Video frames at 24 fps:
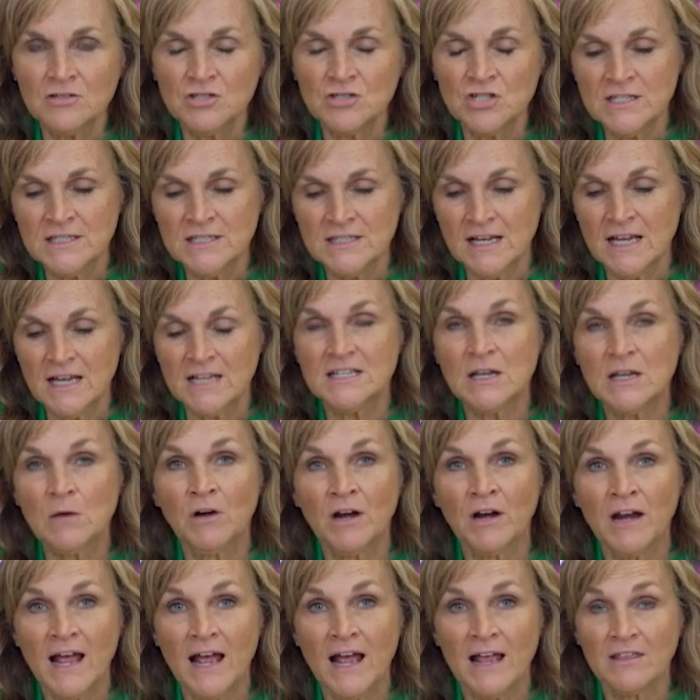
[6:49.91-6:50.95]
Just because they're
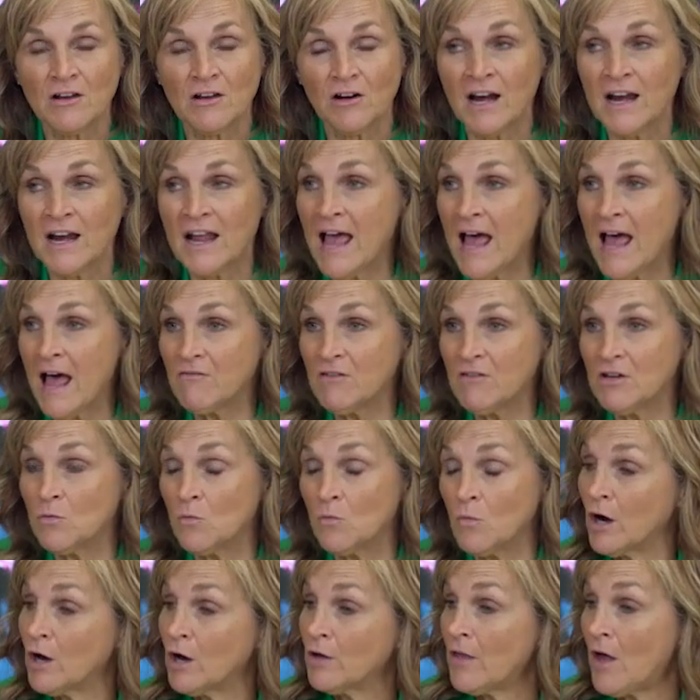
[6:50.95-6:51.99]
gonna have it
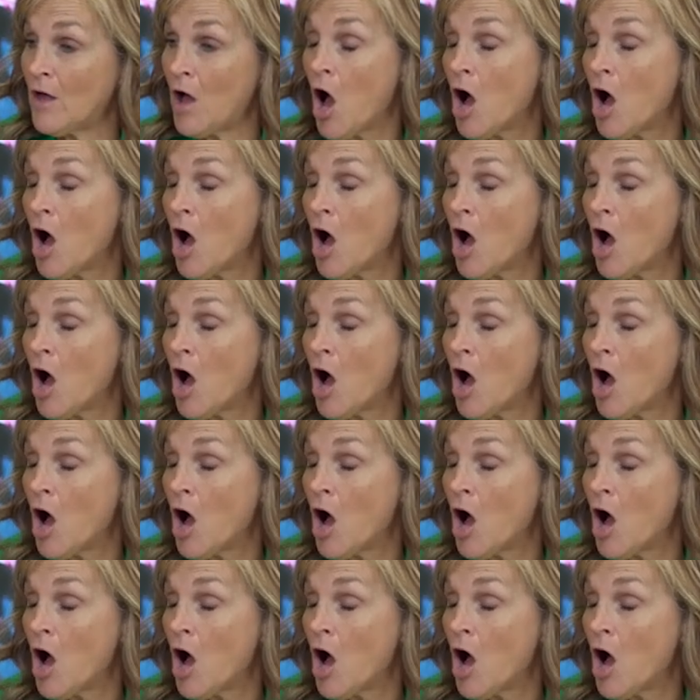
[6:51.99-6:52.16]
where the